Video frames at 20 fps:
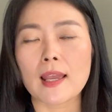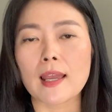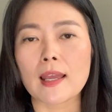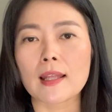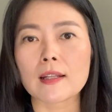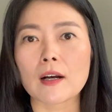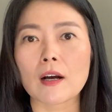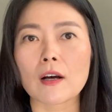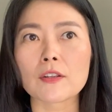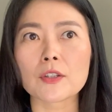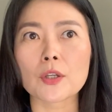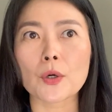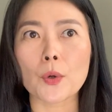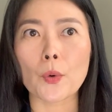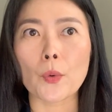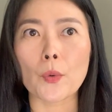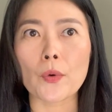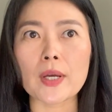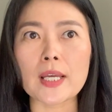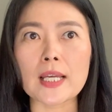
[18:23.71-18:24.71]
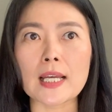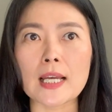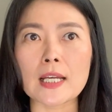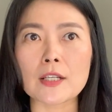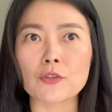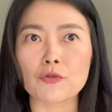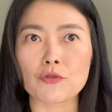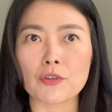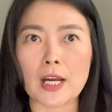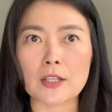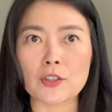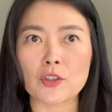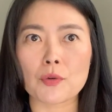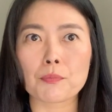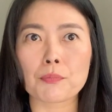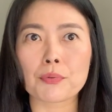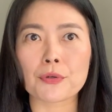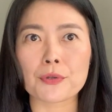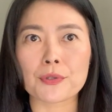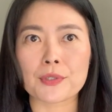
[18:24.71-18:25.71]
and undergoing
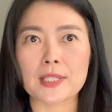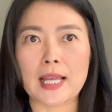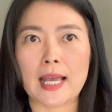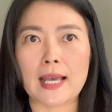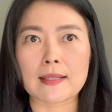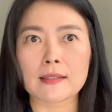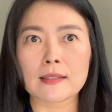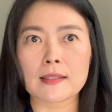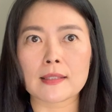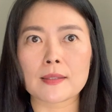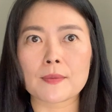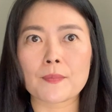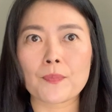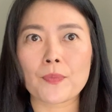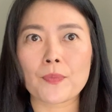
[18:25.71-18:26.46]
extraction process,